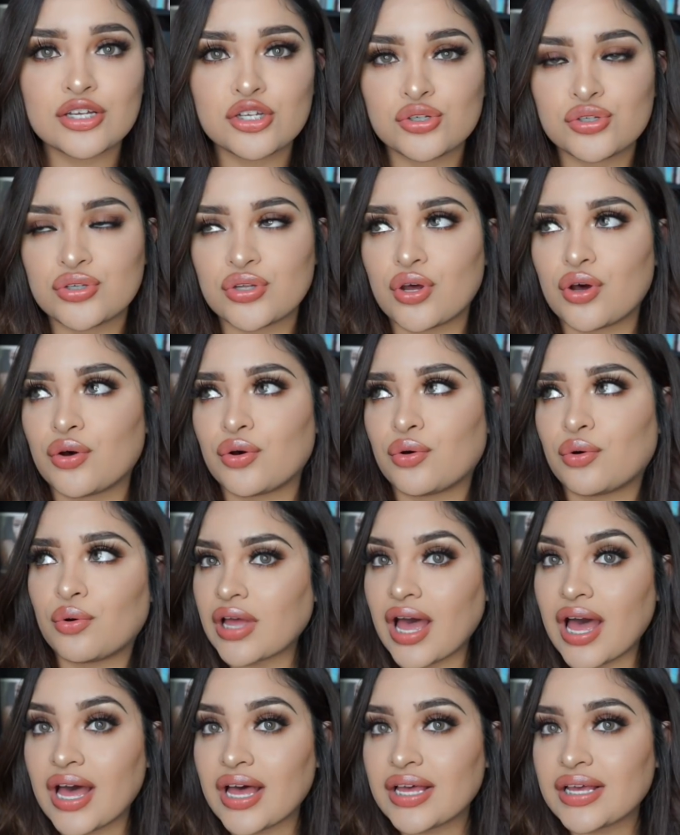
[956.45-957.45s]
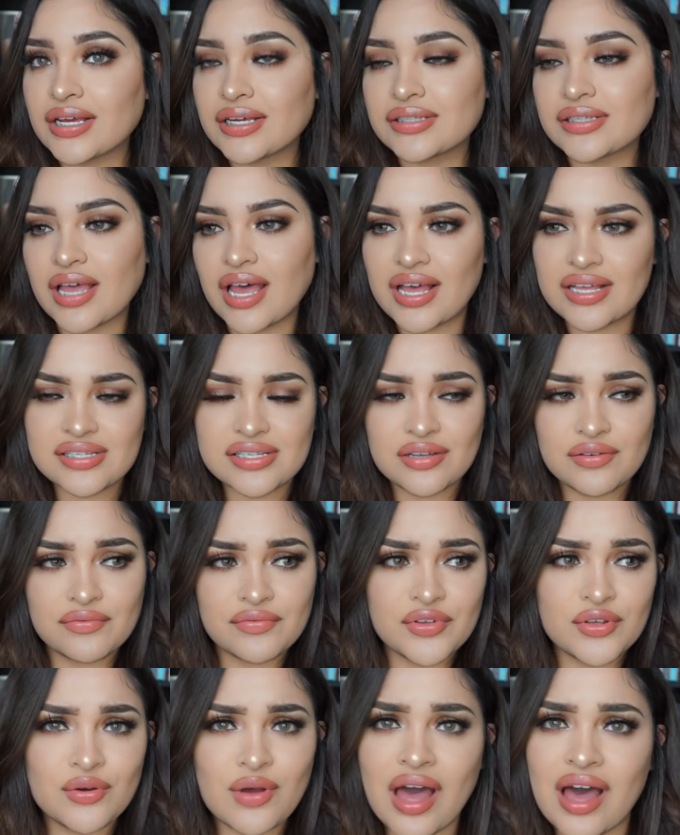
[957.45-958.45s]
So act as if
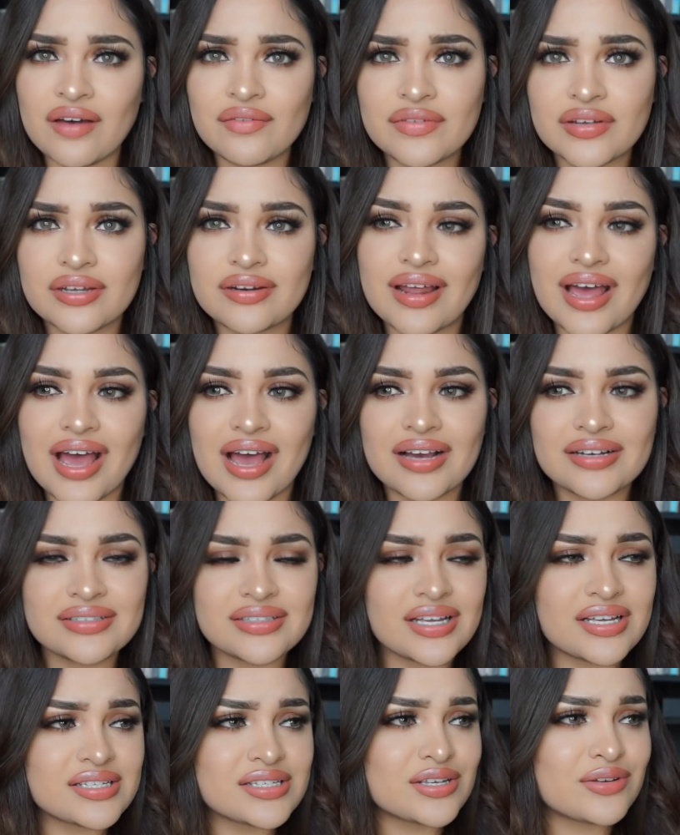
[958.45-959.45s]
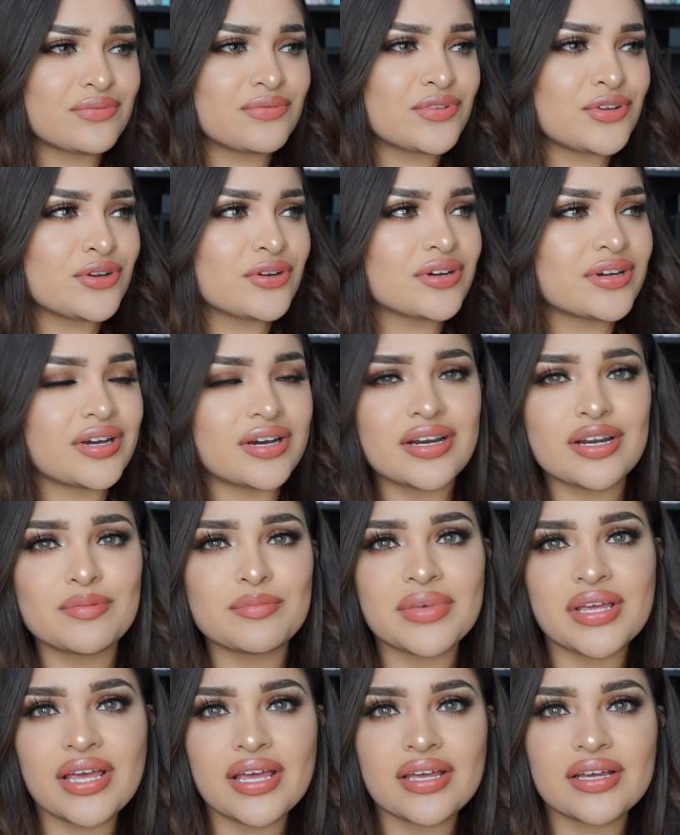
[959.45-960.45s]
you have it. Act as if you're gonna
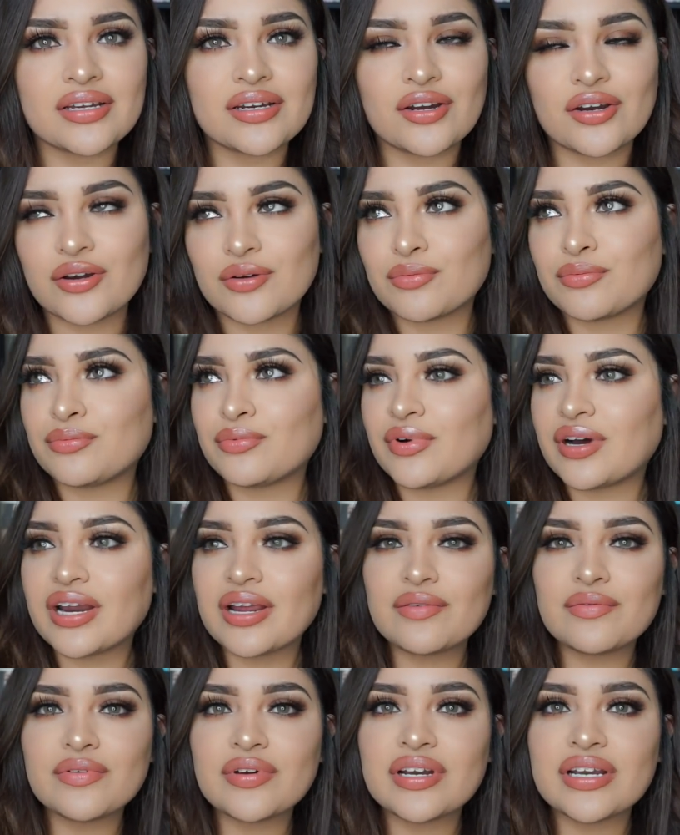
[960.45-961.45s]
be it, or whatever